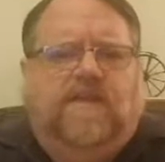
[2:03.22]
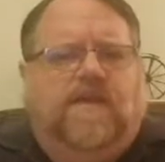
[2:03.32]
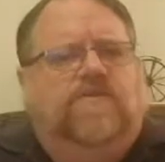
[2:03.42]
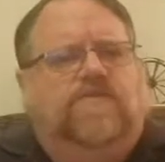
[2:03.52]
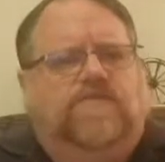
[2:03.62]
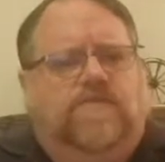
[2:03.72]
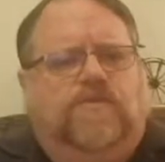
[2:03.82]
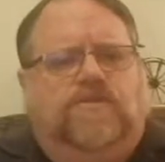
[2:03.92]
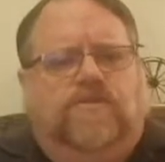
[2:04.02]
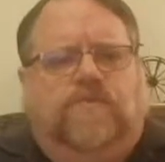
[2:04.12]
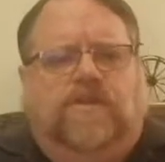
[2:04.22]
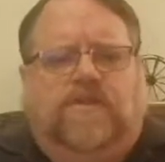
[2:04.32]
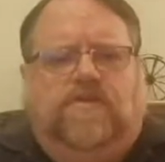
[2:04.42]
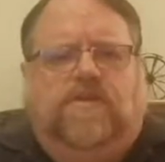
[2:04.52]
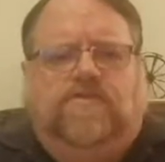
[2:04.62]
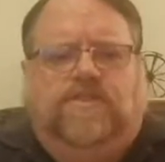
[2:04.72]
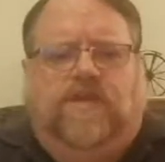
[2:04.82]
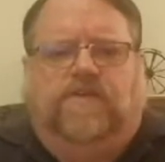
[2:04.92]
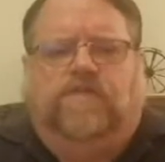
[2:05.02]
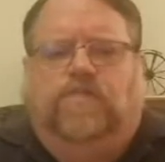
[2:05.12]
else from the Summa
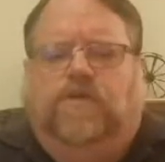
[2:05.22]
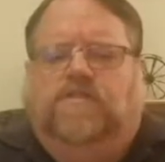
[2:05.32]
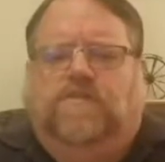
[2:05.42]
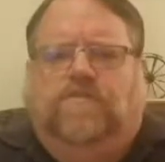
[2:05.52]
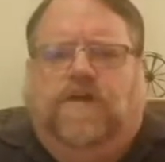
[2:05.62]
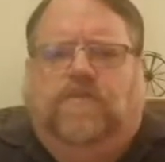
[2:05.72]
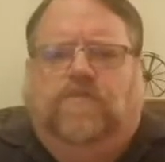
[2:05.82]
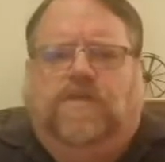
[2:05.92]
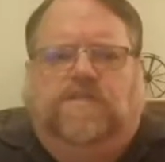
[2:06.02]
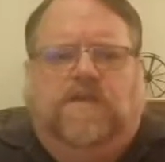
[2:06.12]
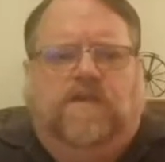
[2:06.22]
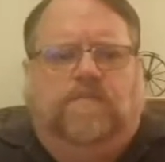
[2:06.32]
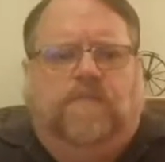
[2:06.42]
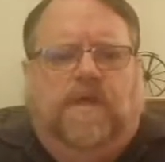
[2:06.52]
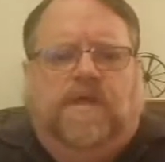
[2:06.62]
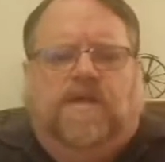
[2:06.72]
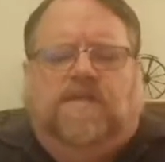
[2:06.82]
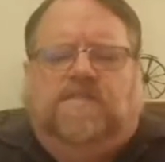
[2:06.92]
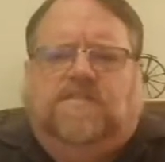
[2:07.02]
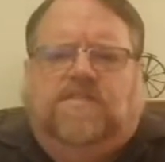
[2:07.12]
Theologiae, from which the 5 ways come,
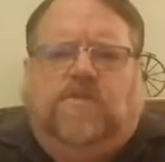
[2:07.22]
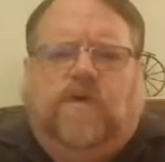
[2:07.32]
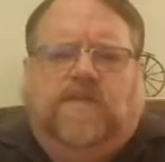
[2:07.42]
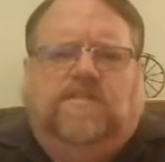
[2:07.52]
since Aquinas